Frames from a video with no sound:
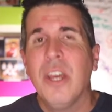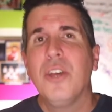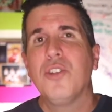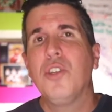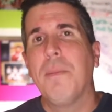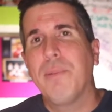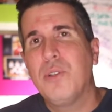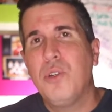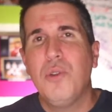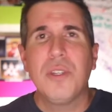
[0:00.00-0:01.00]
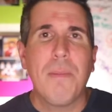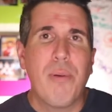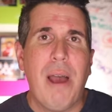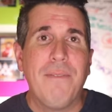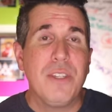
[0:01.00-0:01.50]
so you can produce the
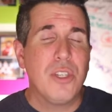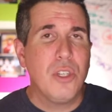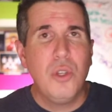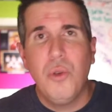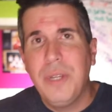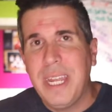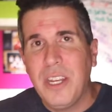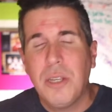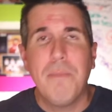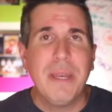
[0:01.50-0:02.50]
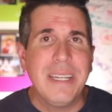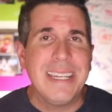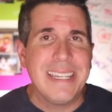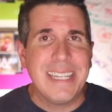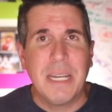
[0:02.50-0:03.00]
profits you need to build a
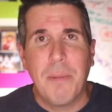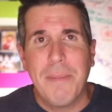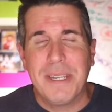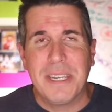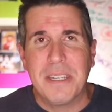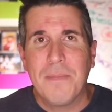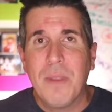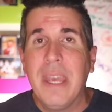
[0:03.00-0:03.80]
sustainable business.